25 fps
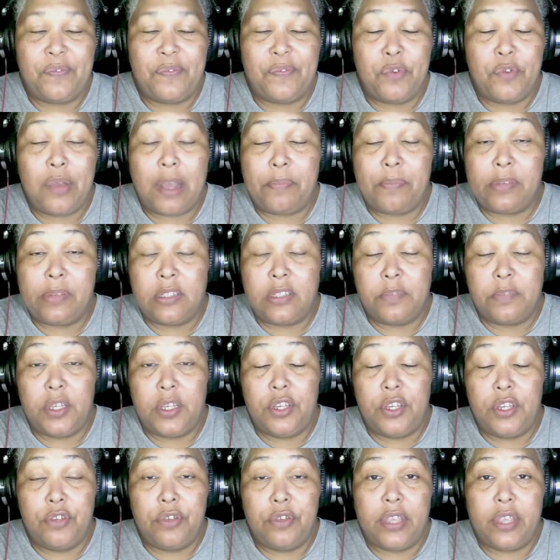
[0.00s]
If you happen to
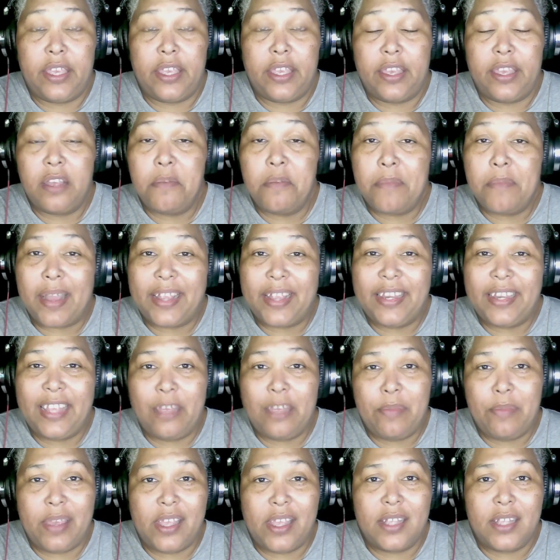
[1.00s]
be new here, my
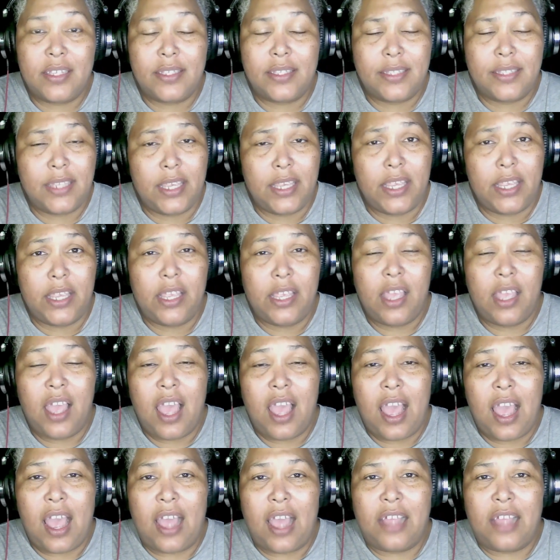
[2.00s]
name is T
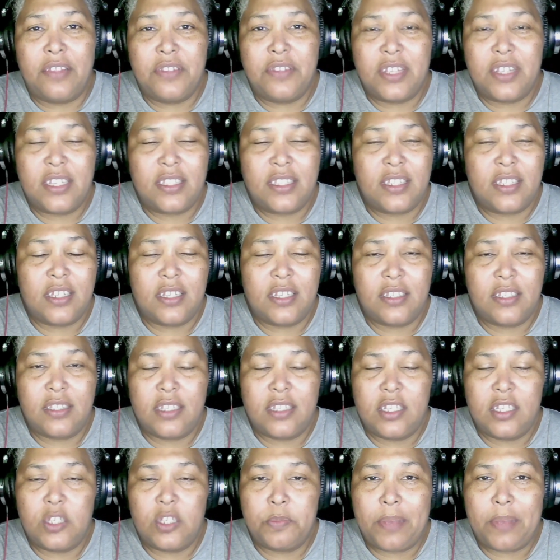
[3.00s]
and this is
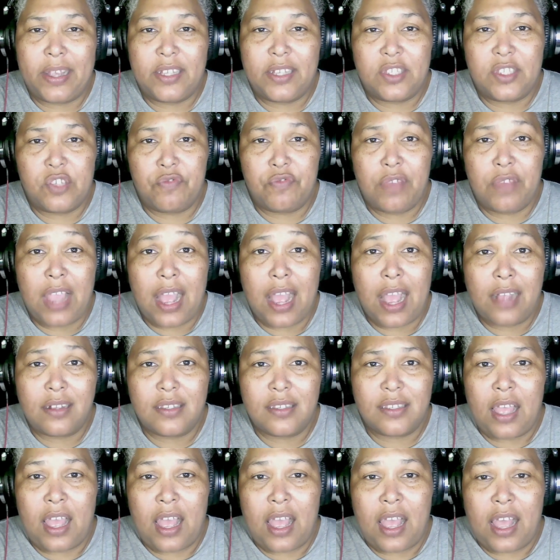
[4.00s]

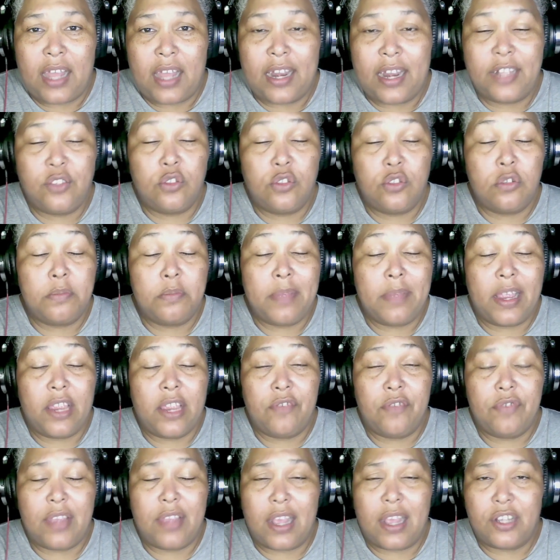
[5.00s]
TeeSpicerReacts. And I do my
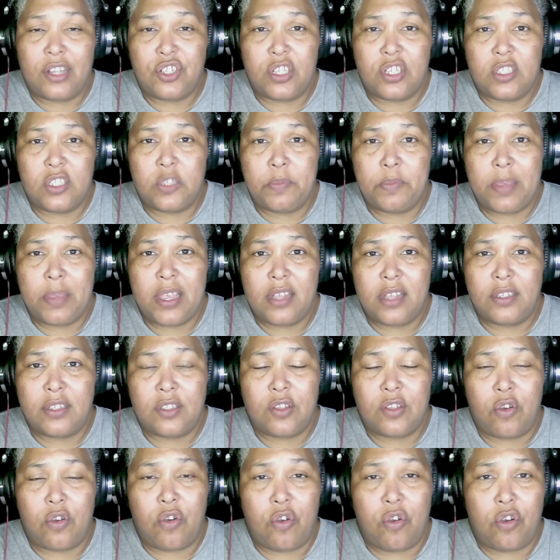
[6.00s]
reactions
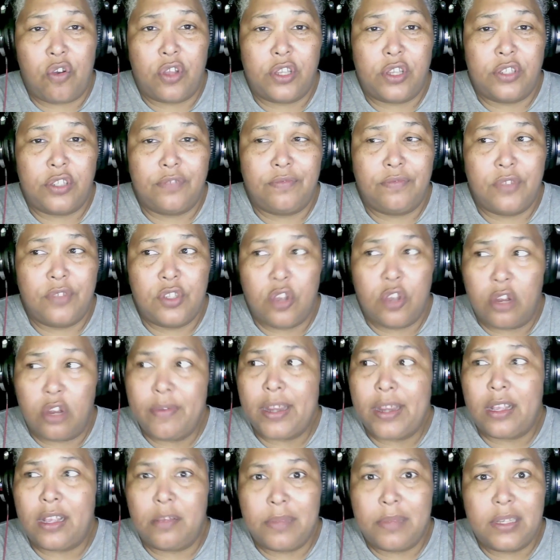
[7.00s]
based on your
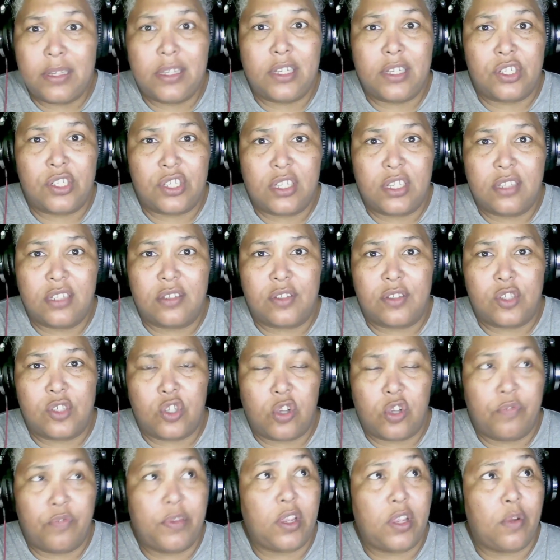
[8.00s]
recommendations,
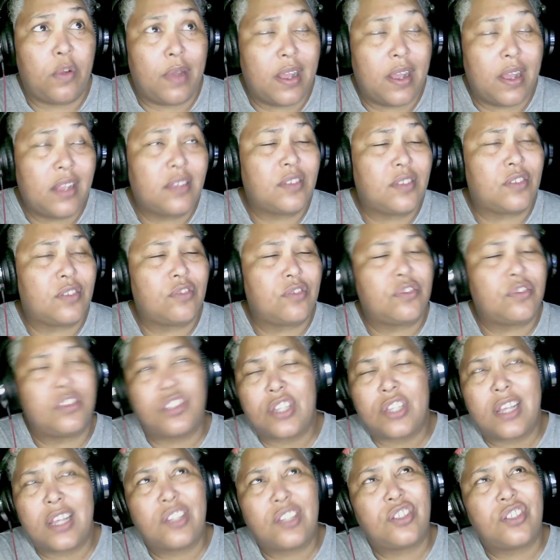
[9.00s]
your requests or
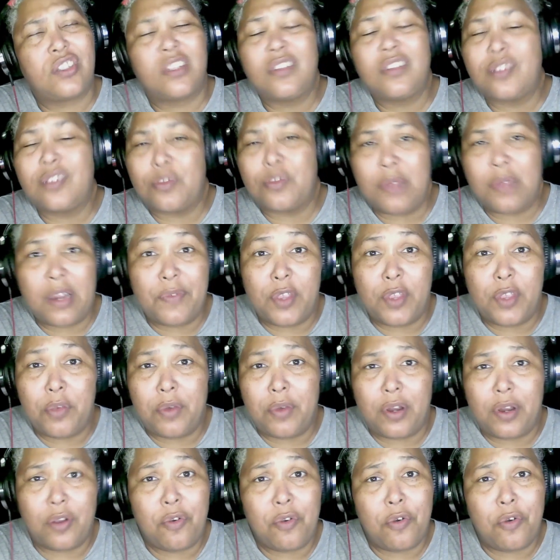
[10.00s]
suggestions or whatever you
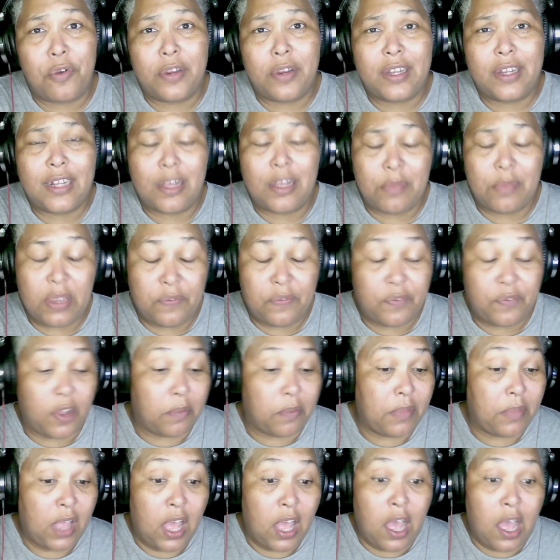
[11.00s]
want to call it, coming
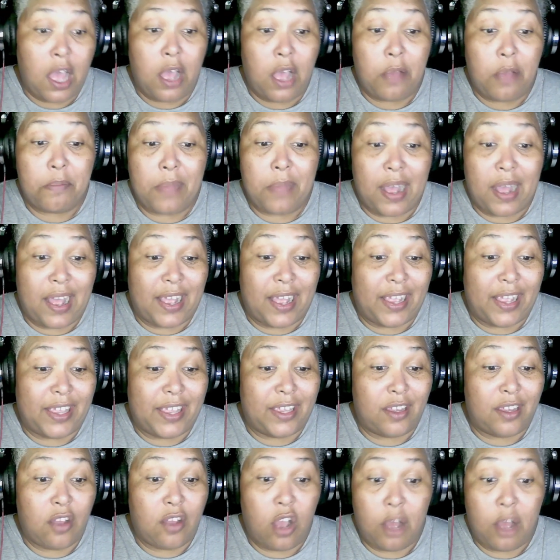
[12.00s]
from
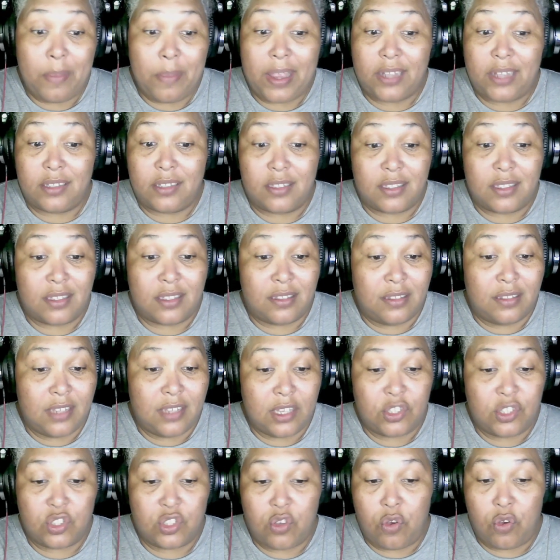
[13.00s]
my comments,
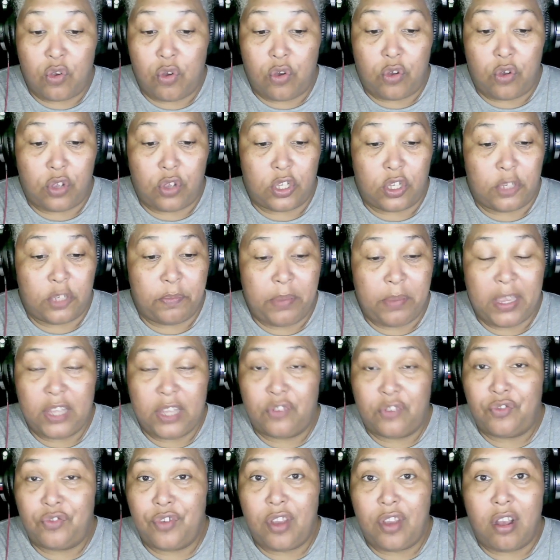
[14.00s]
Discord,
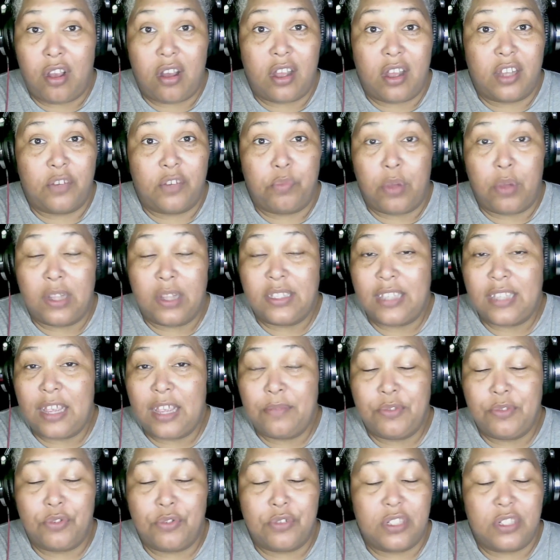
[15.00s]
Patreon,
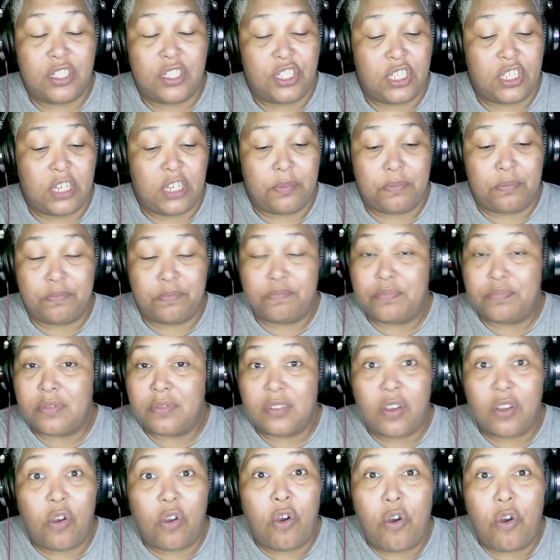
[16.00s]
one-time donorship,
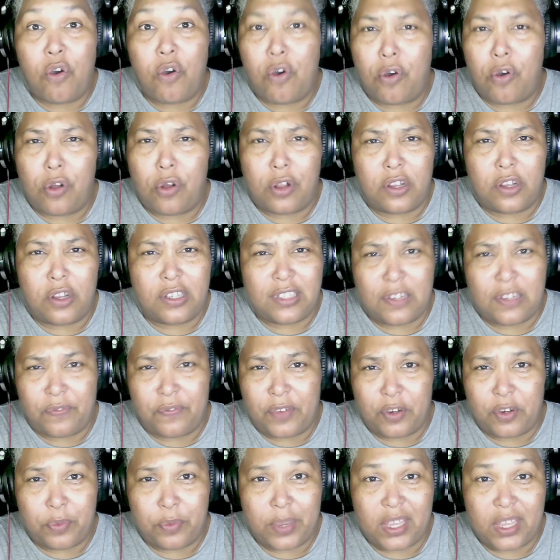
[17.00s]
all
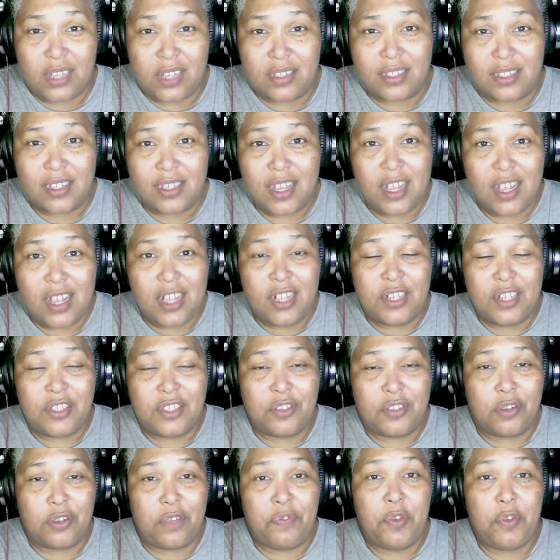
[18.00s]
different ways.
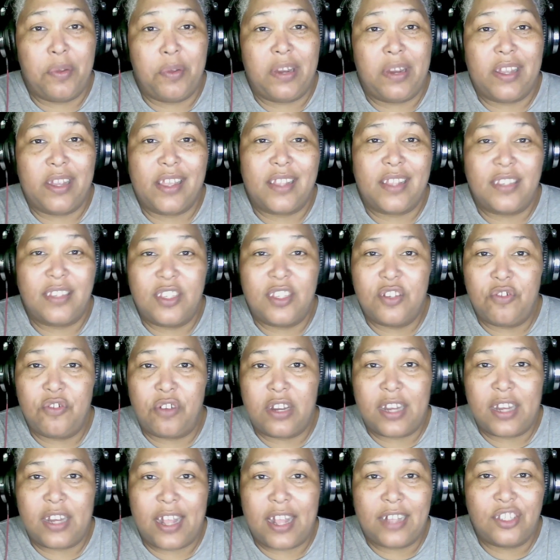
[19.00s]
So if you want to get in
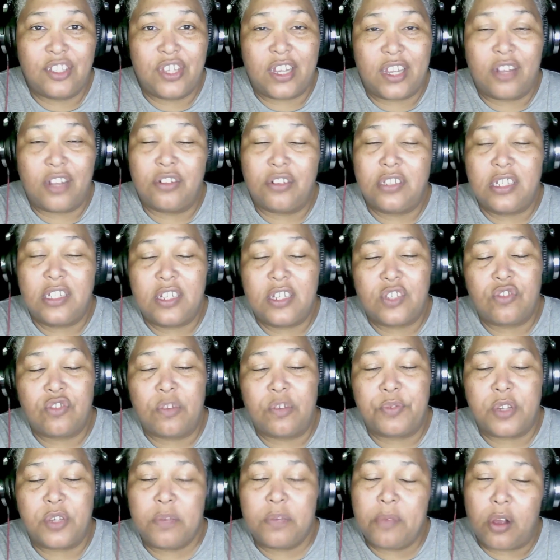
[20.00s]
all of that, check out the
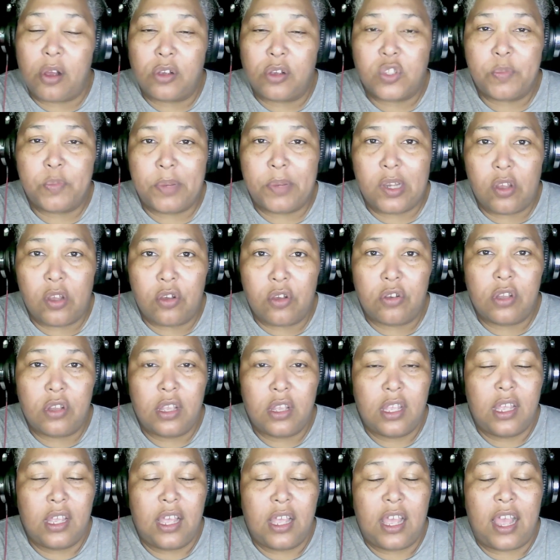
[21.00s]
description box below.
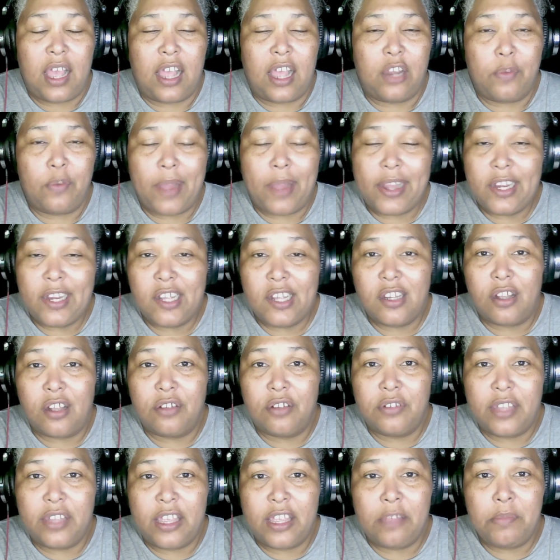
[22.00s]
And while you're
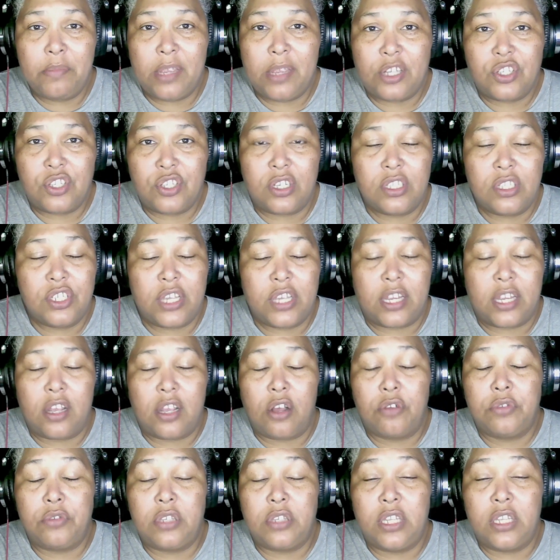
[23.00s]
down there, make sure and check
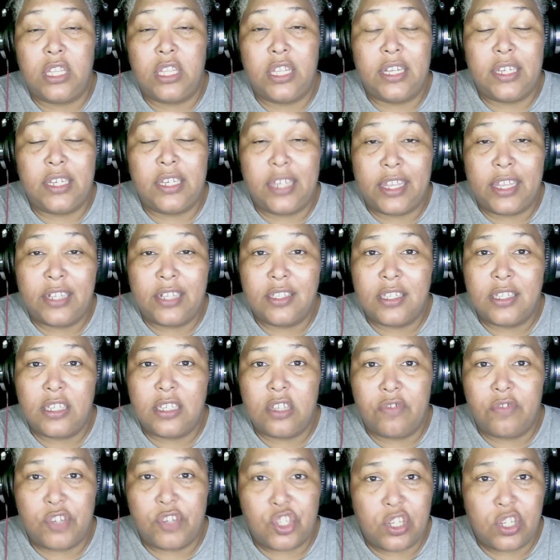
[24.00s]
out the link to
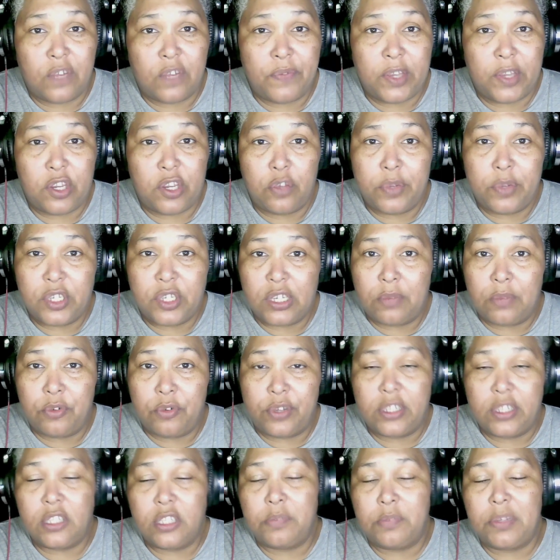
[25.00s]
the original video, which I'm
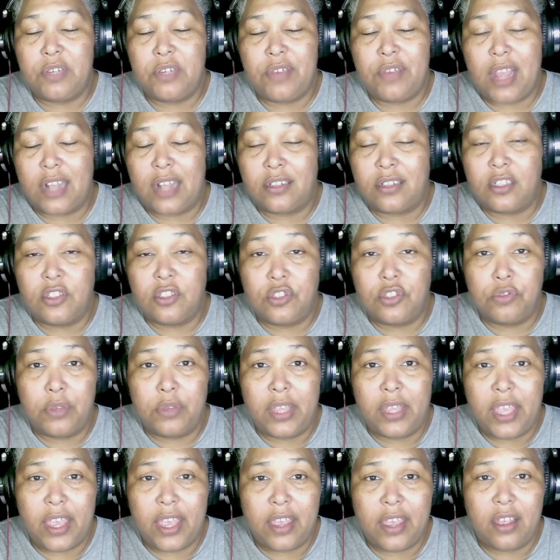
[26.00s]
going to be reacting
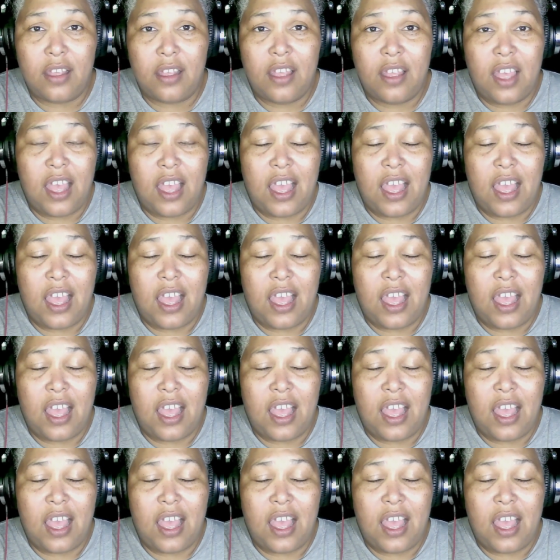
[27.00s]
to here.